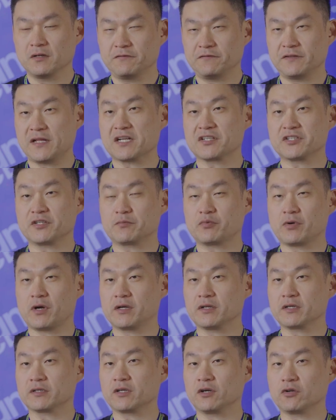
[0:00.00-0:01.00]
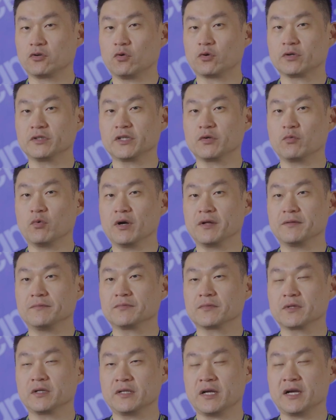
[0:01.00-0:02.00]
flagship product called Orderly
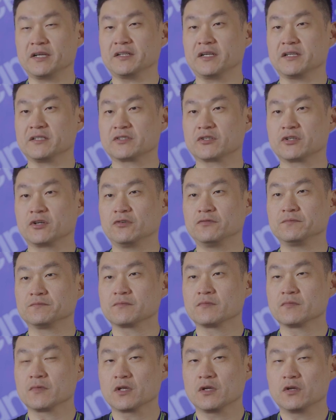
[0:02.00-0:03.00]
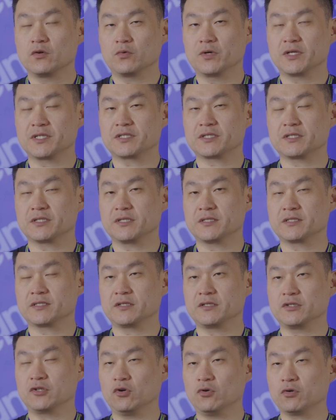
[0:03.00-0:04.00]
One 9 days ago, which is
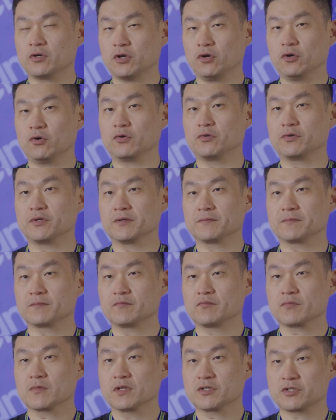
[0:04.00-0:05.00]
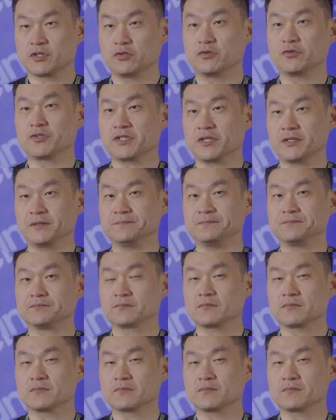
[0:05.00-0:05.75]
a no-code solution,